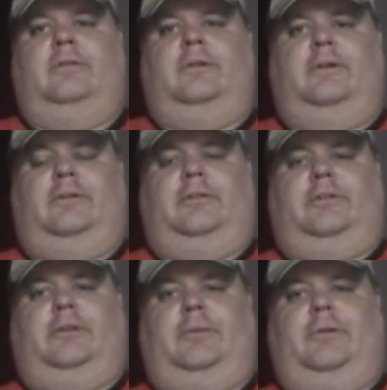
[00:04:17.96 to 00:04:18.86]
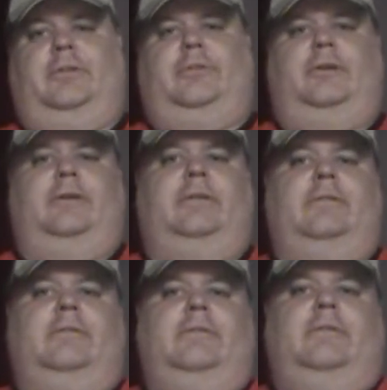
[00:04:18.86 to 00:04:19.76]
on a six-game winning streak,
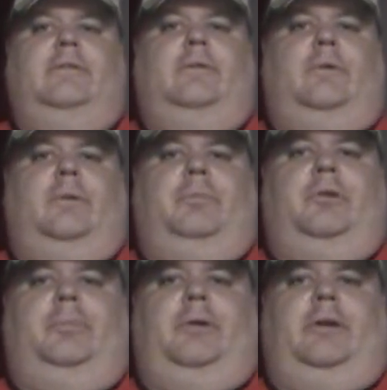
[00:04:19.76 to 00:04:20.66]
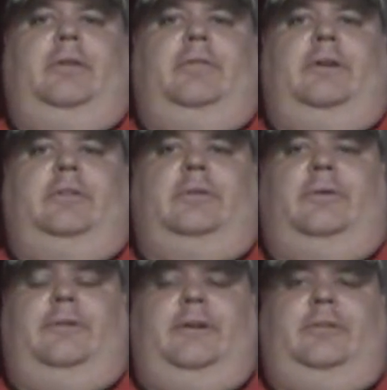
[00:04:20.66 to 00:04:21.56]
one point behind the Vegas
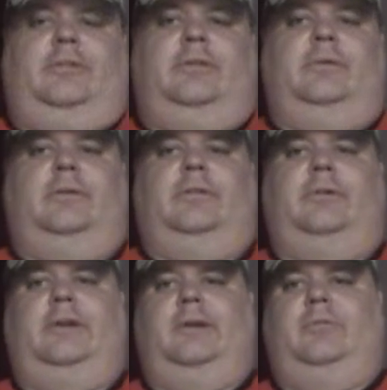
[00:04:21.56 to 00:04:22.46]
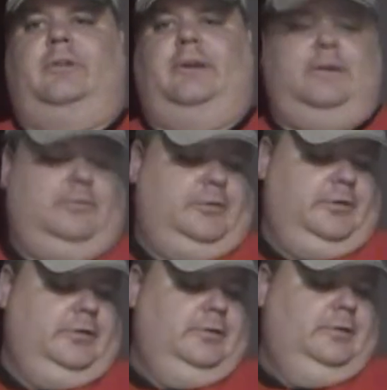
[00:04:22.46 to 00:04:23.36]
Golden Knights with three games in hand
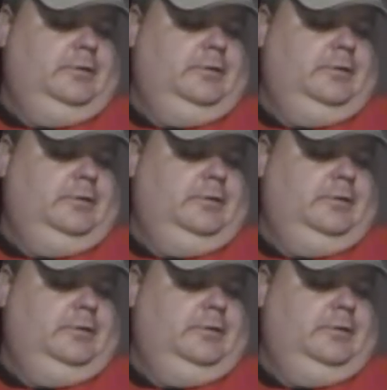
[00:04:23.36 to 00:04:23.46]
for